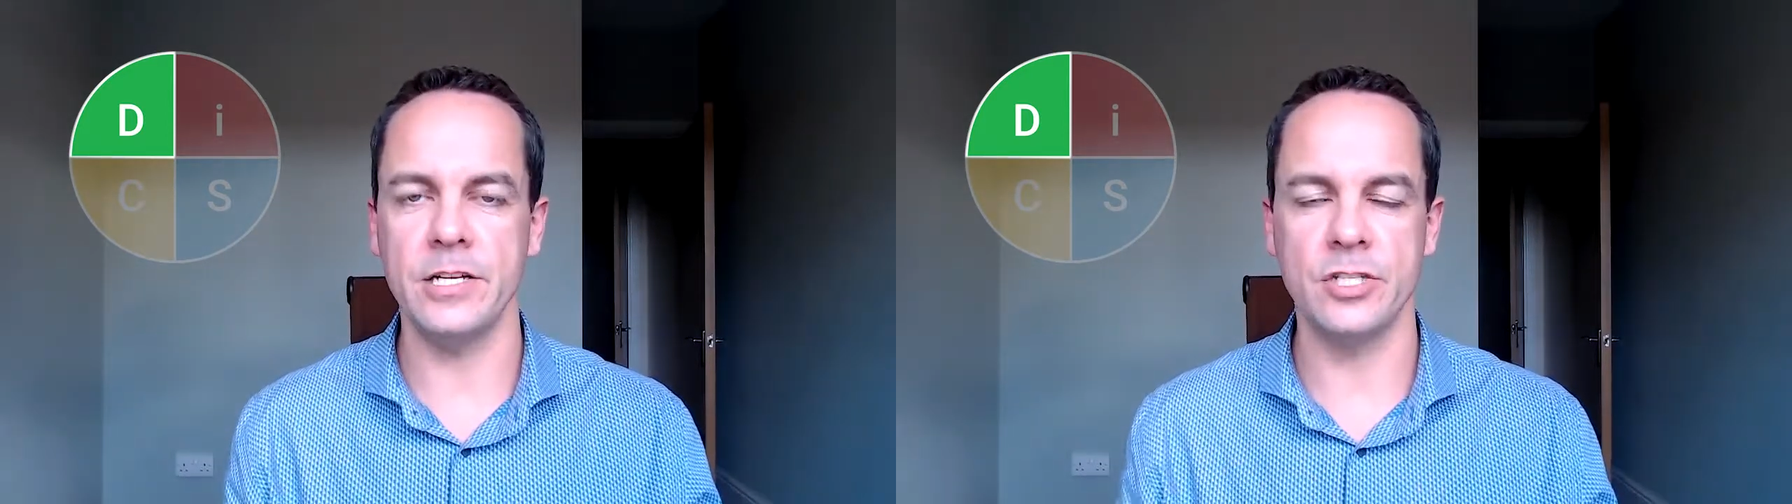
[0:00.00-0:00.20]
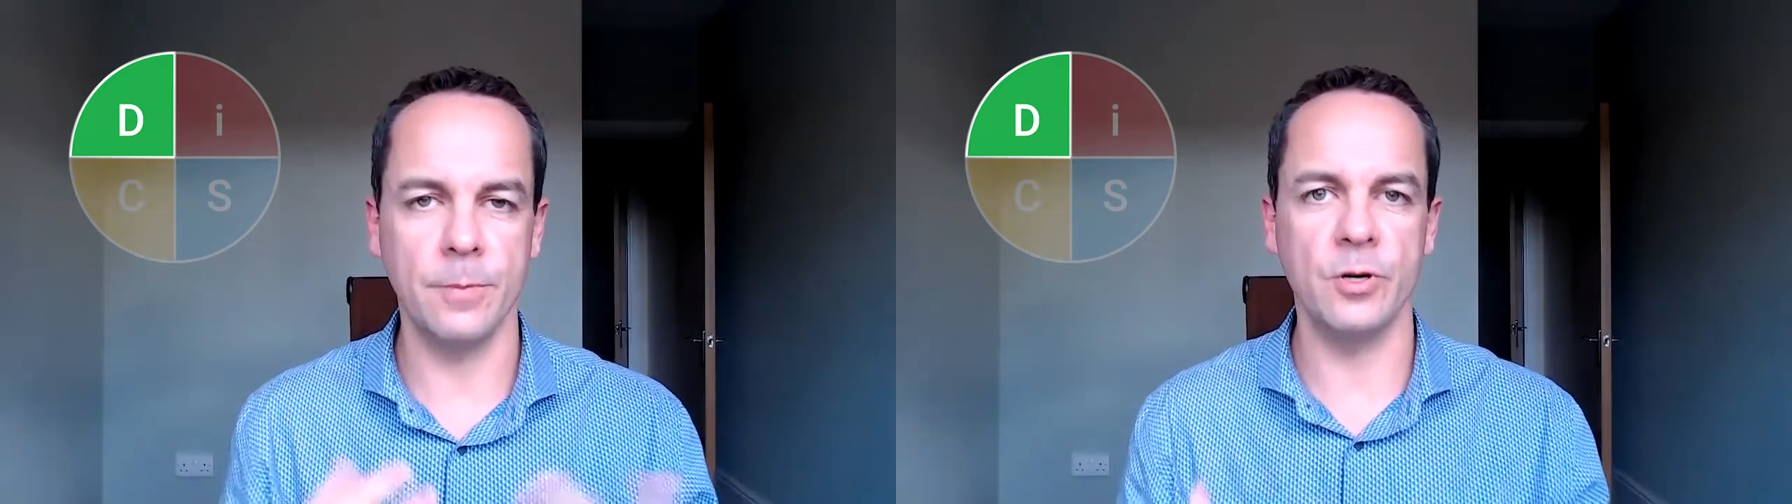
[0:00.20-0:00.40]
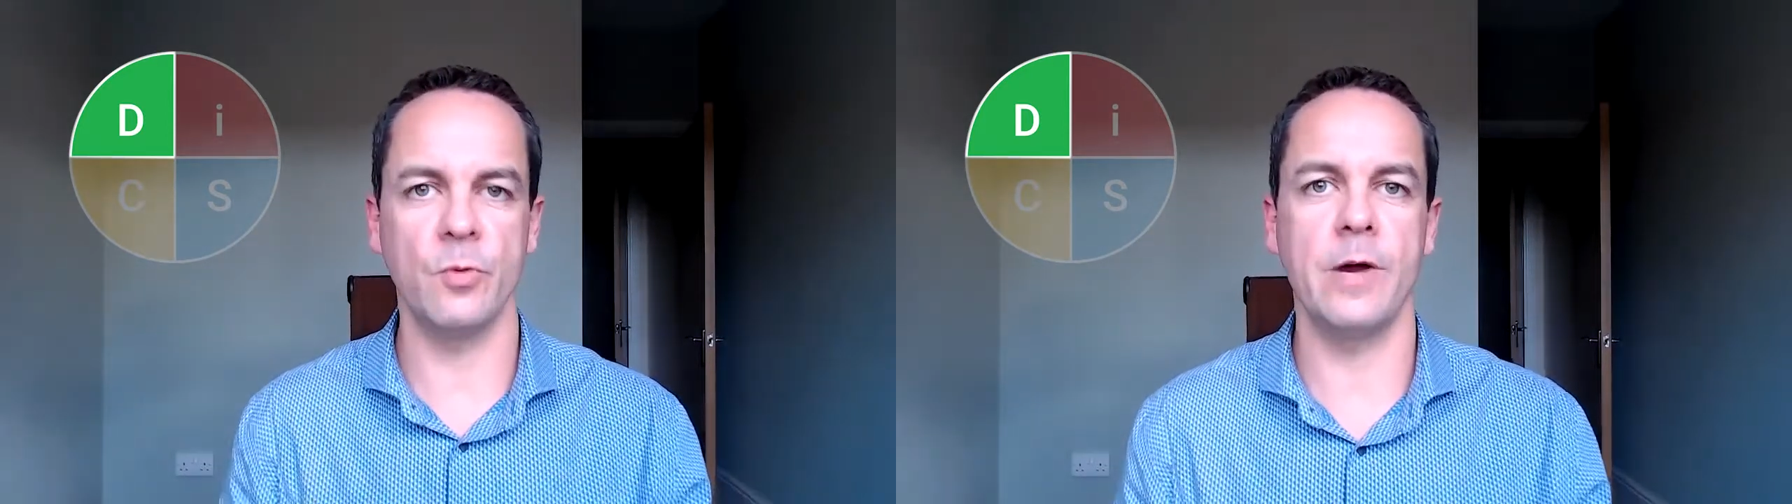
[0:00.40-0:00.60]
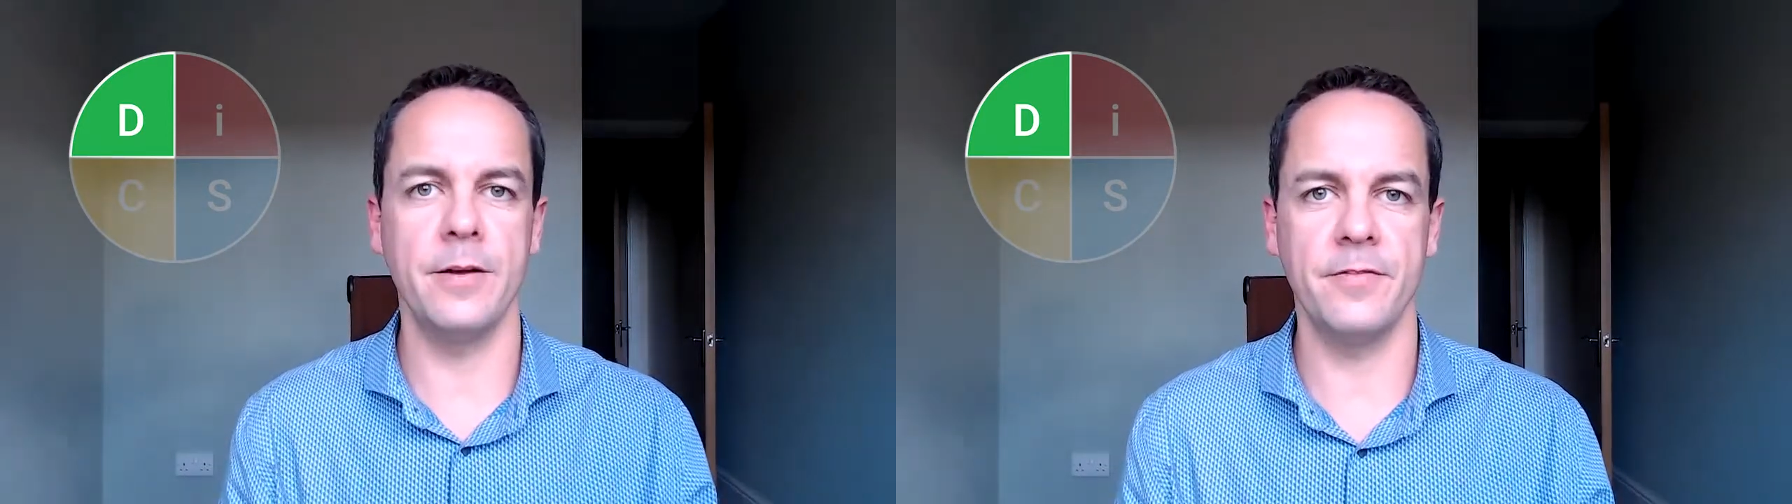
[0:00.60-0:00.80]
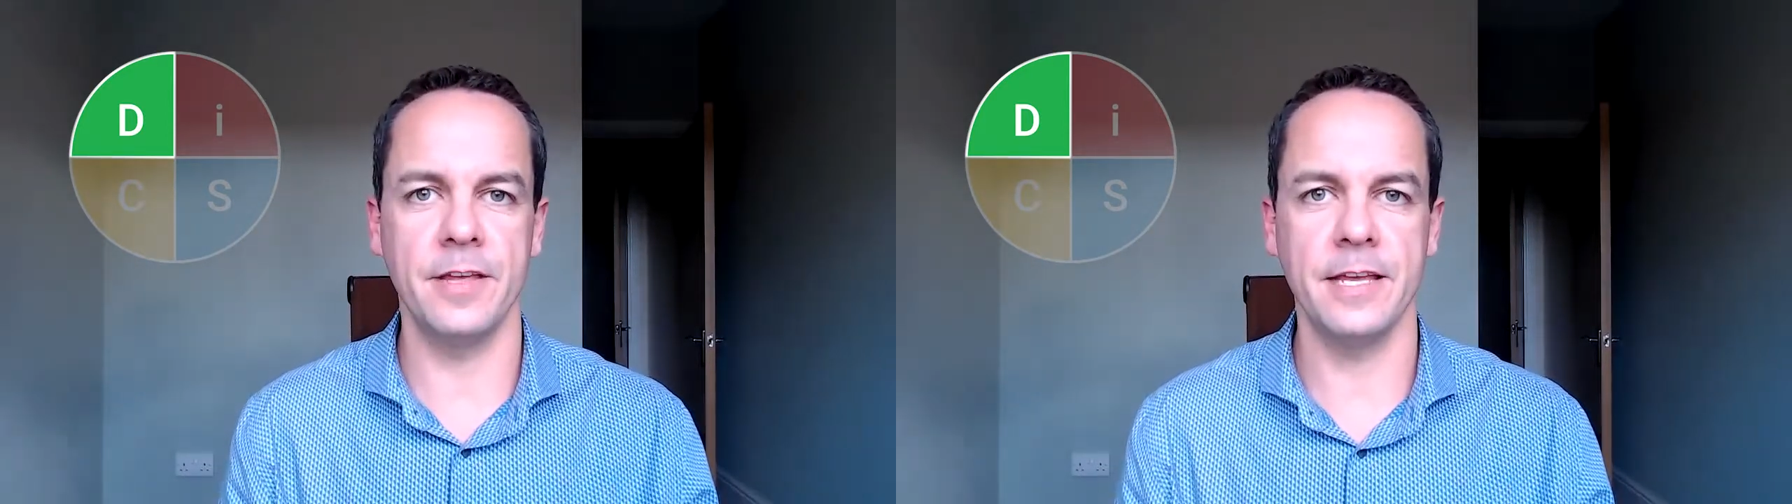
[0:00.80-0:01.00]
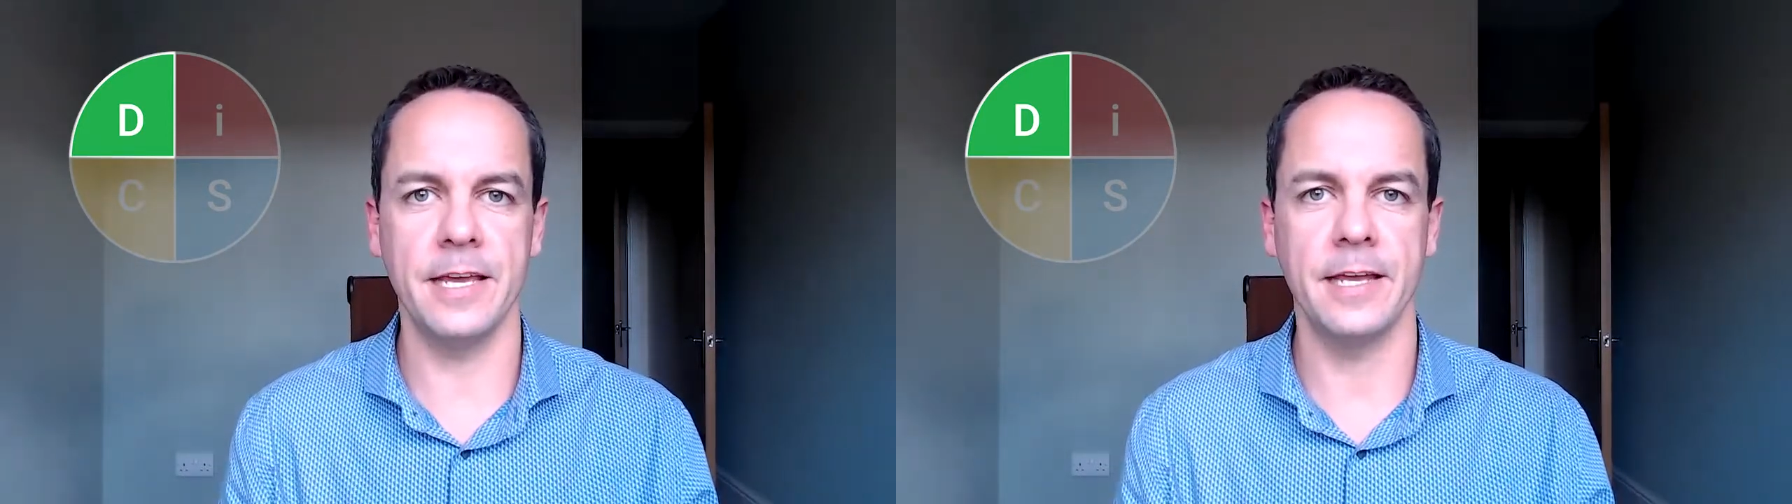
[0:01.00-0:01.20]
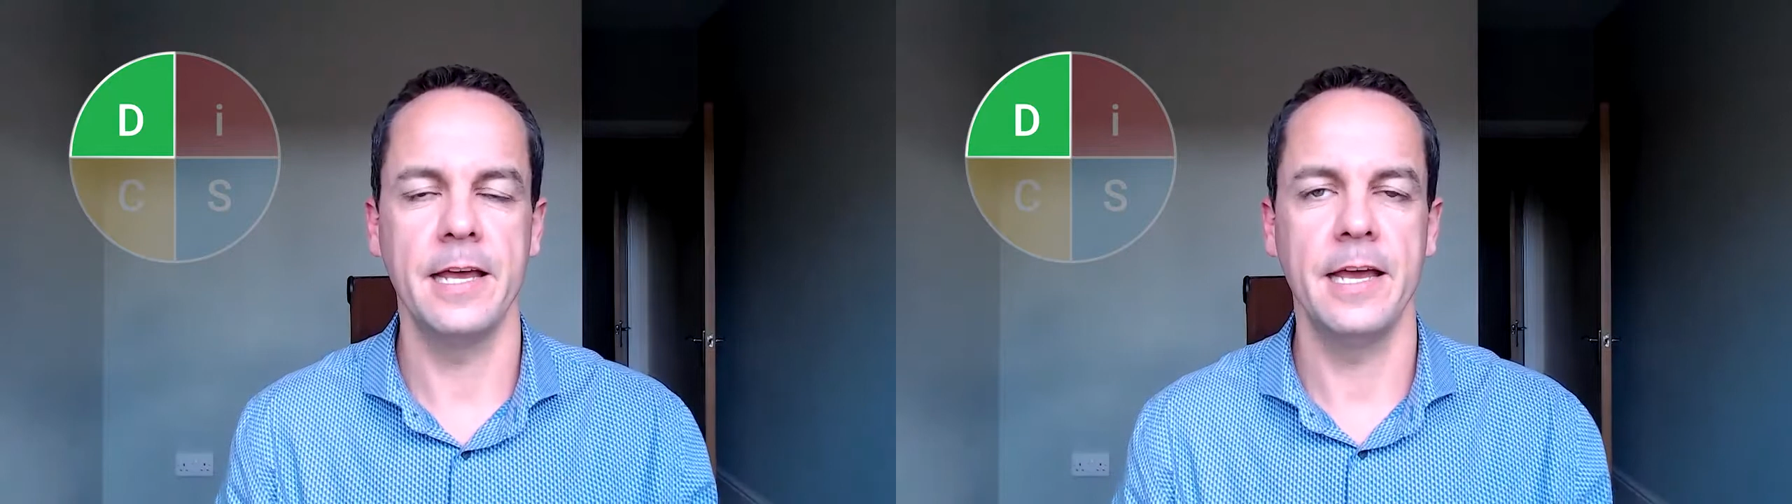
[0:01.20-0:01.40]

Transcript: a dominant way of thinking.